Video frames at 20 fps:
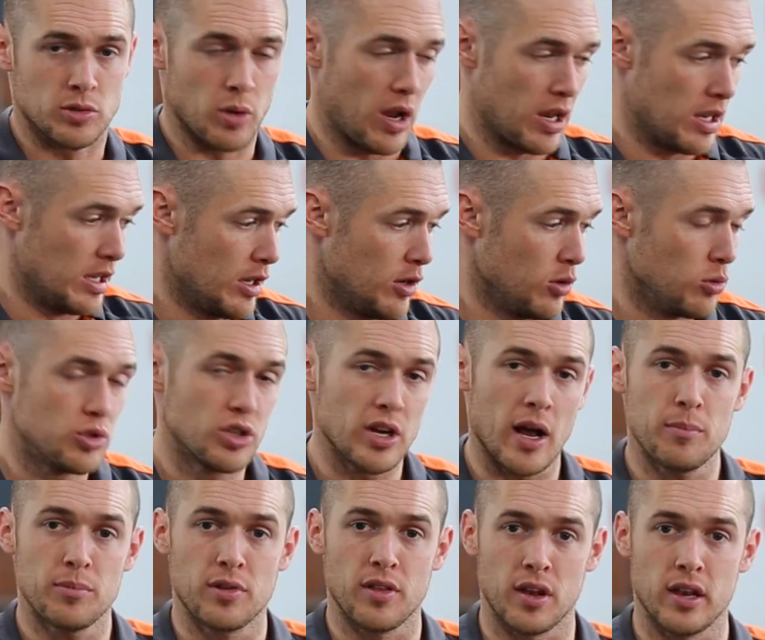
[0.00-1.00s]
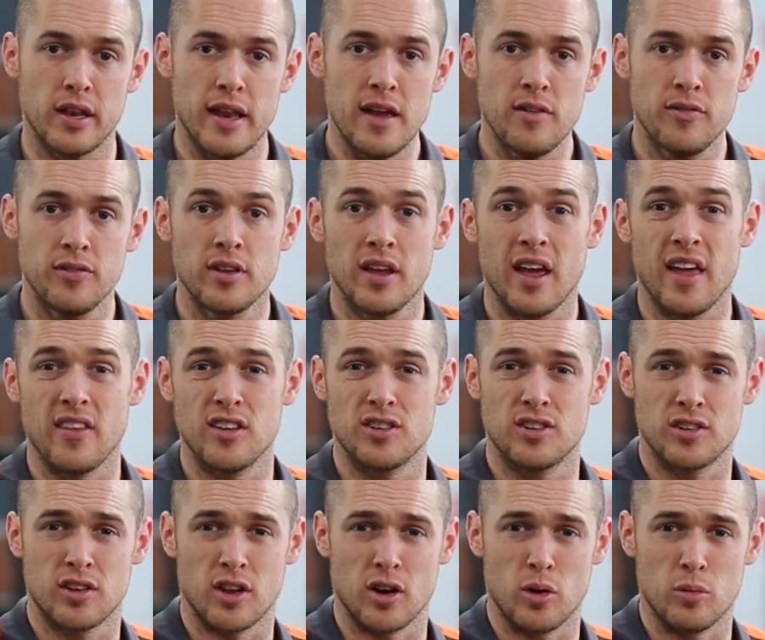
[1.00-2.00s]
So a little jump to the left, and then
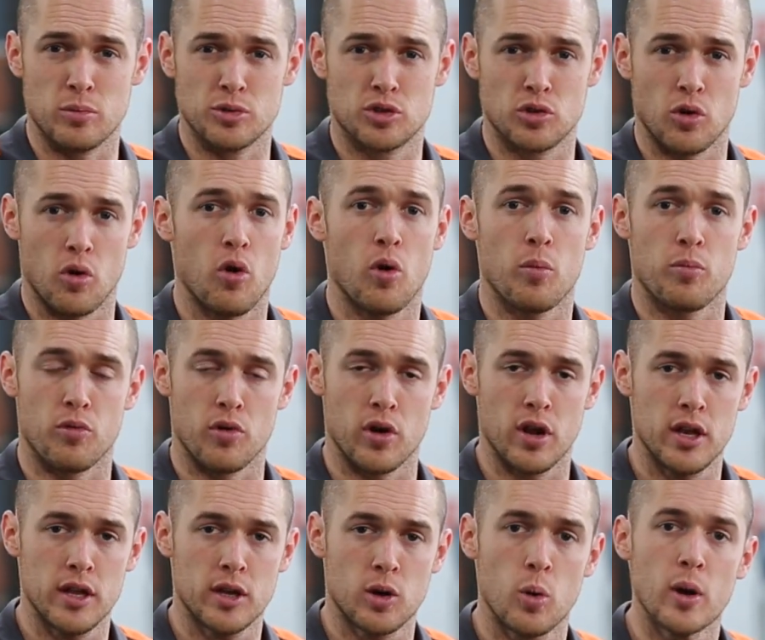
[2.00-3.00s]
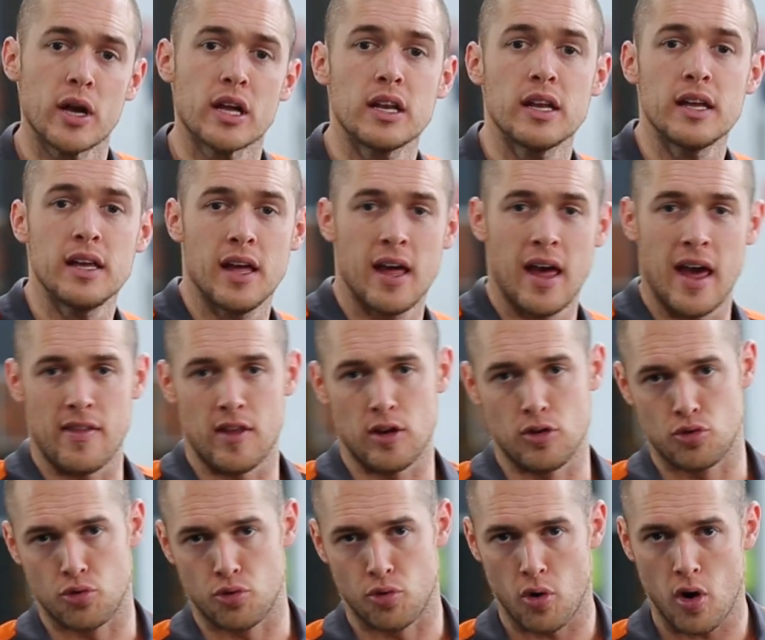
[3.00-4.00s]
she's going to absorb really quickly and
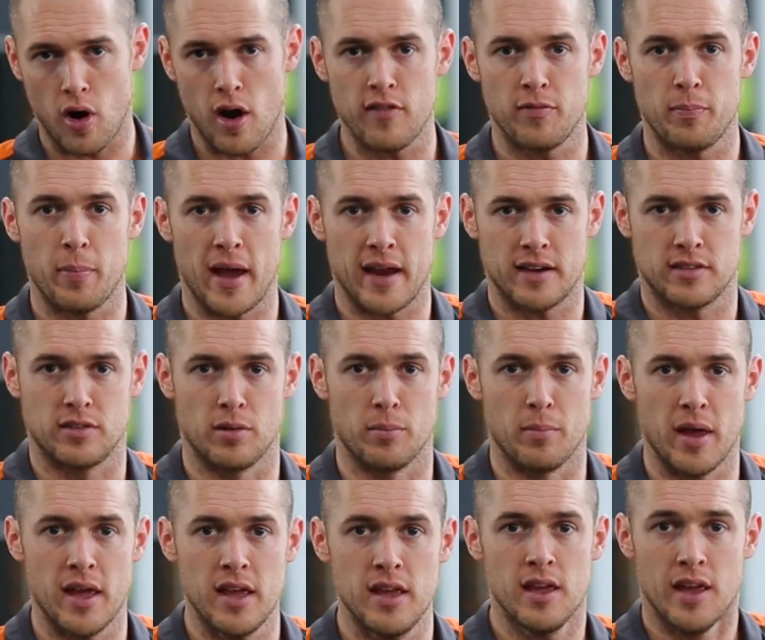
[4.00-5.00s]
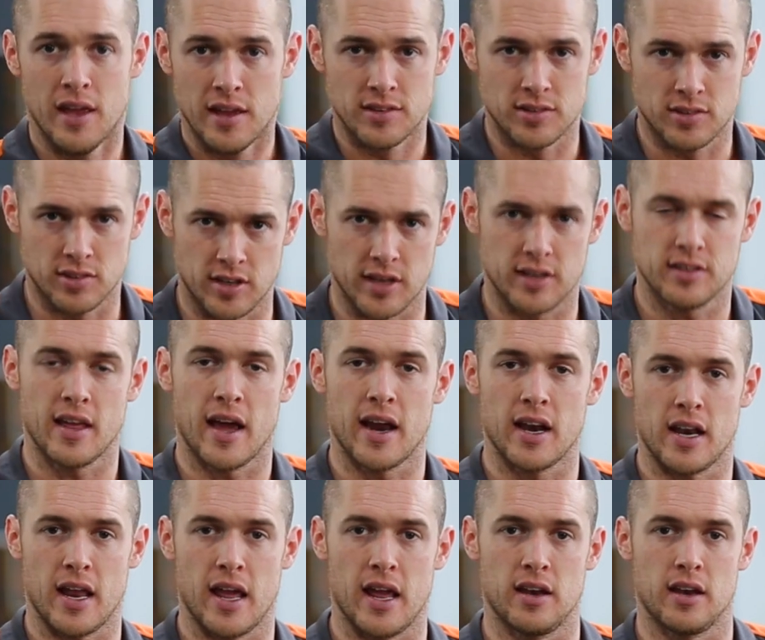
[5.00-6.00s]
then drive back to me, stick that
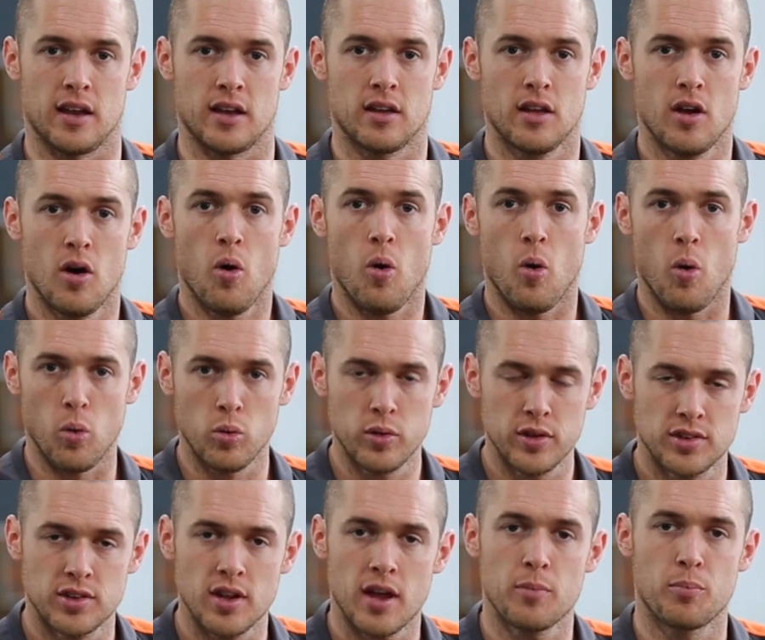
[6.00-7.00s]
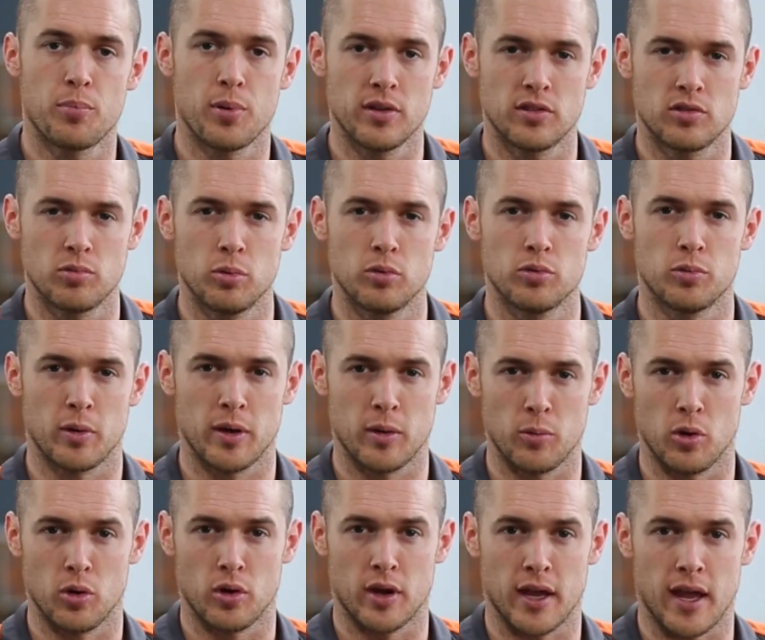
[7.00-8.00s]
landing. All the same principles we've
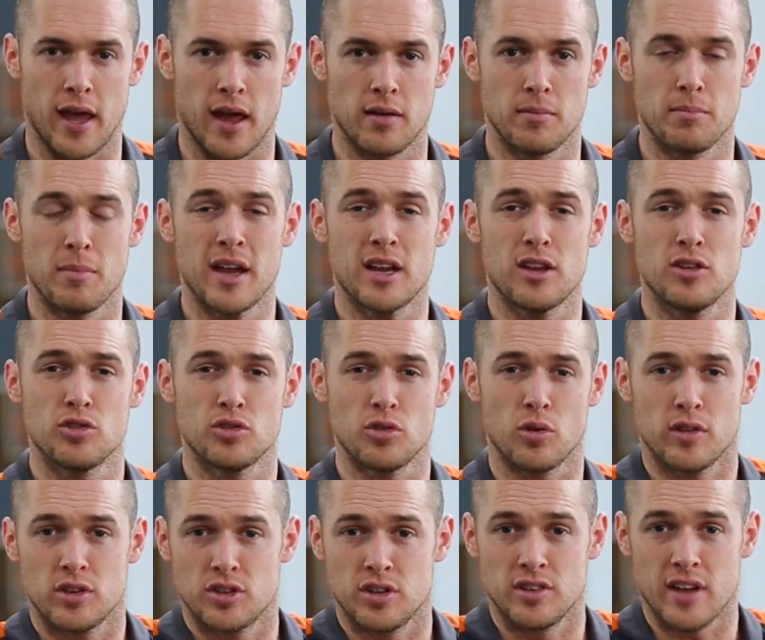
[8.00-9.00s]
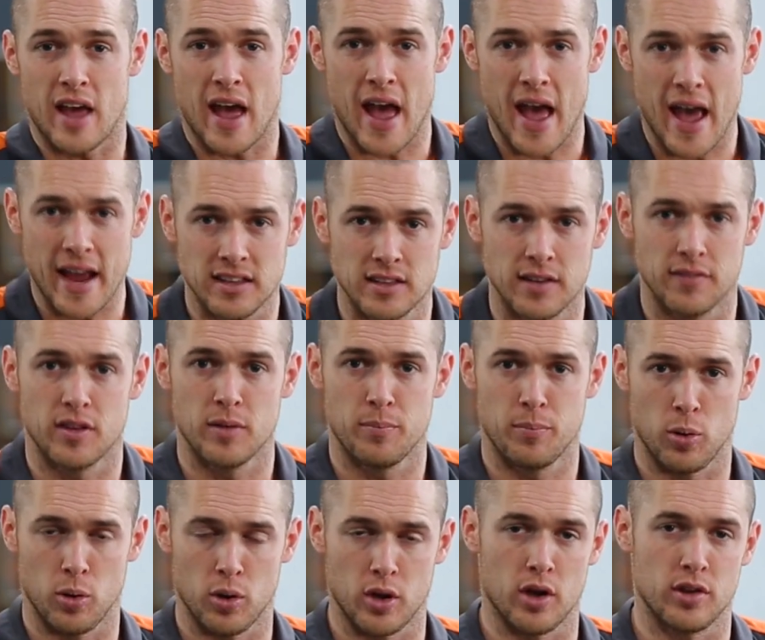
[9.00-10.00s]
been looking at, making sure that she's actively
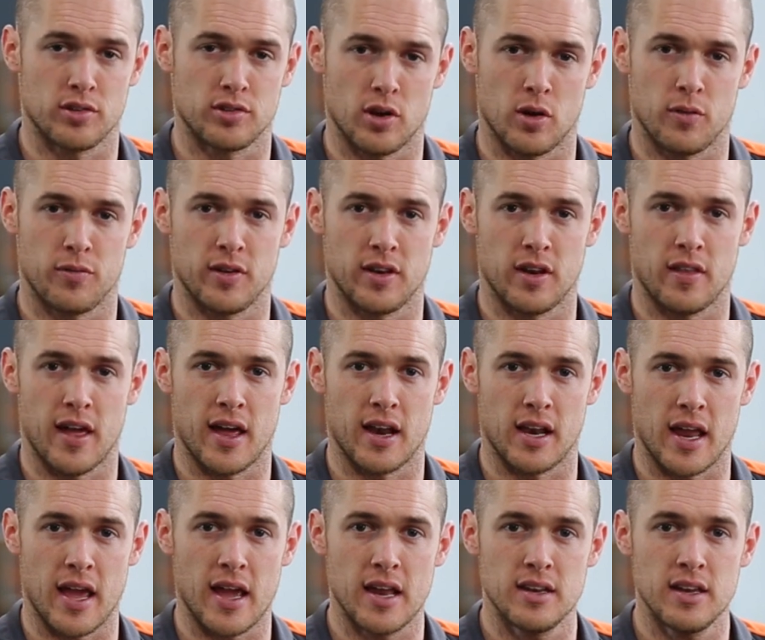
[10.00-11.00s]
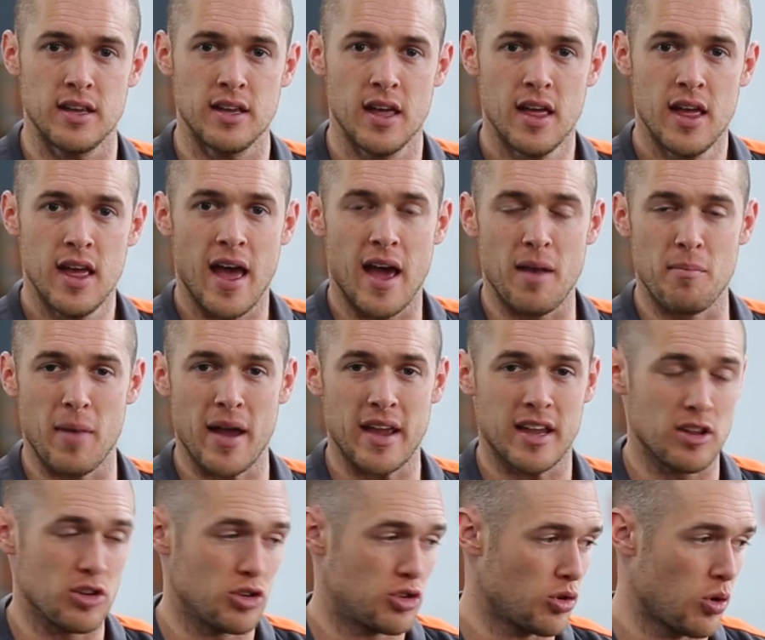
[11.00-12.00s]
pulling herself into that landing and
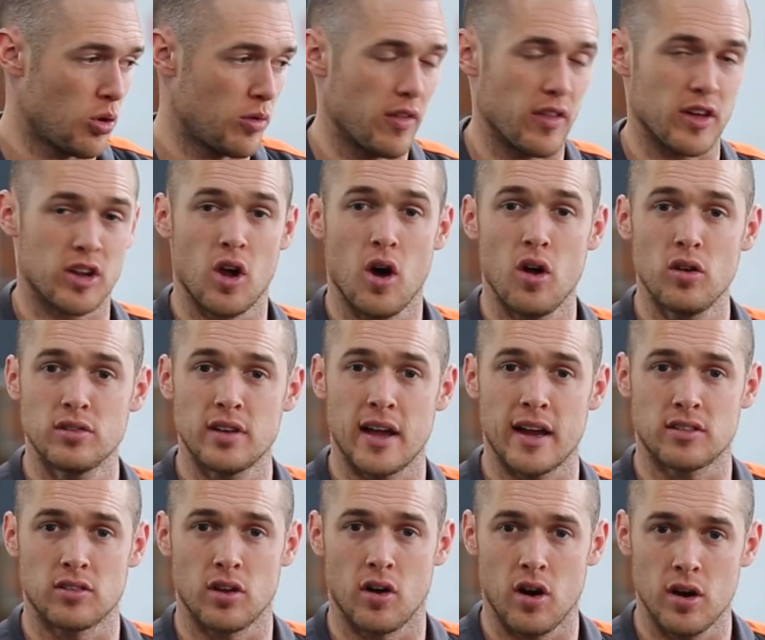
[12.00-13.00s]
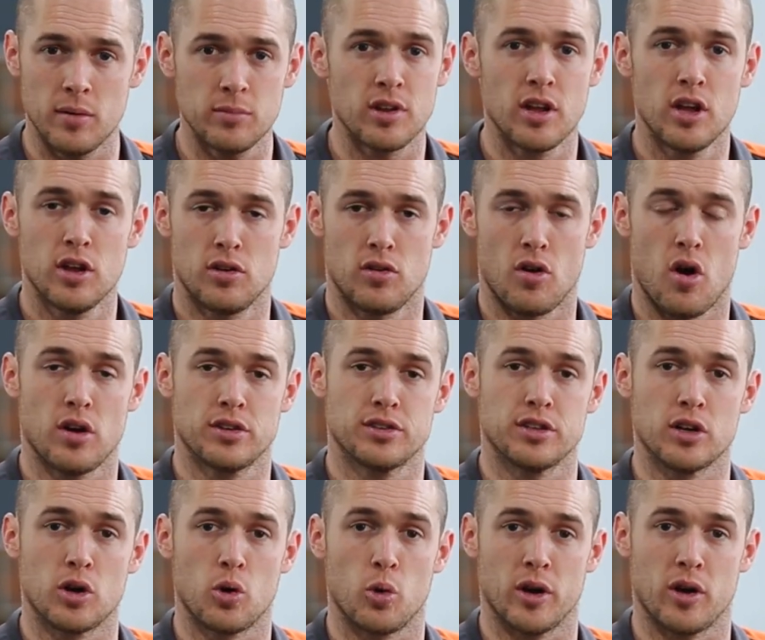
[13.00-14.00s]
making sure that the contact time's
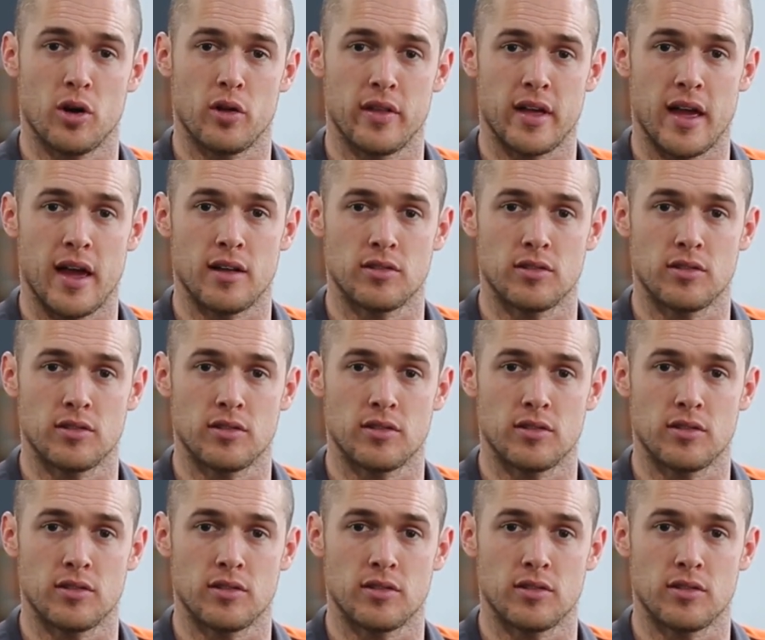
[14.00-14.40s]
nice and quick on the